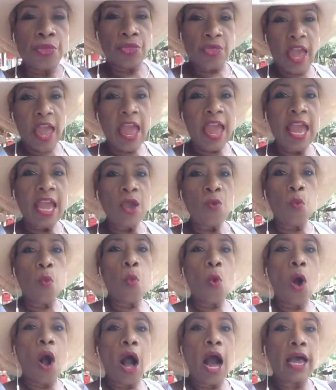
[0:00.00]
they
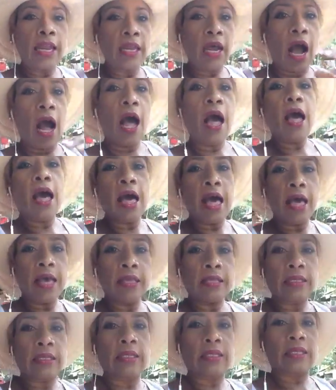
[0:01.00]
want
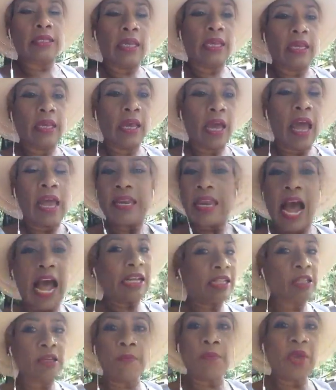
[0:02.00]
us
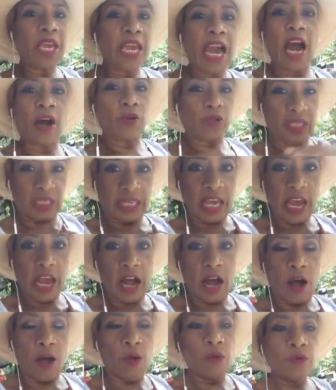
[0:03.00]
not to be
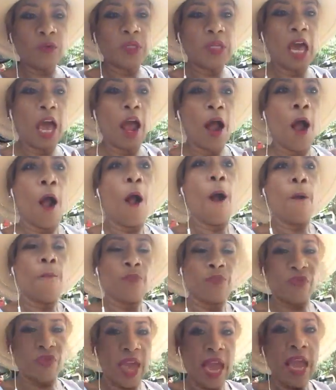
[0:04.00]
ourselves.
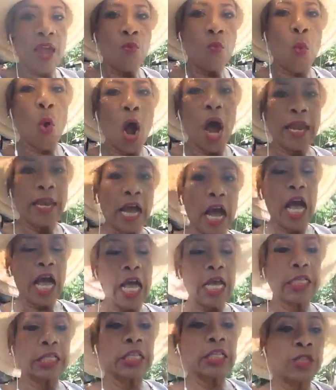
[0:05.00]
They want
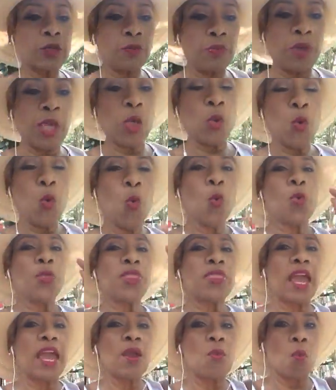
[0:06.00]
us to be who
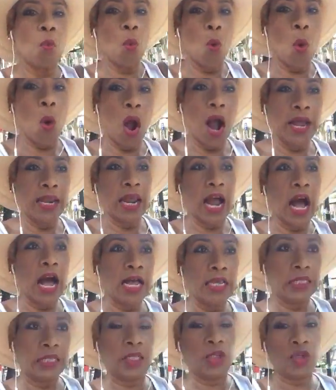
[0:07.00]
they want
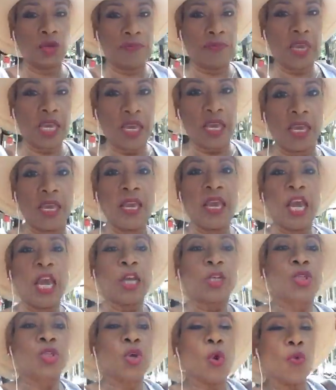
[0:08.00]
us to be
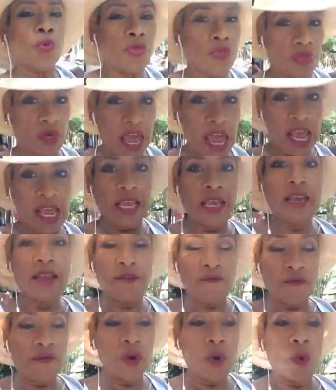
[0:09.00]
so they
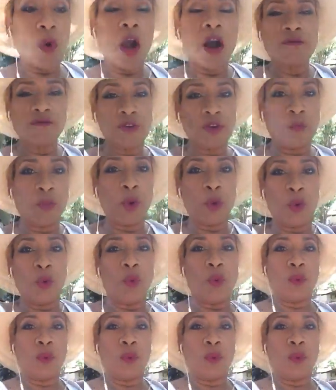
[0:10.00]
can feel comfortable.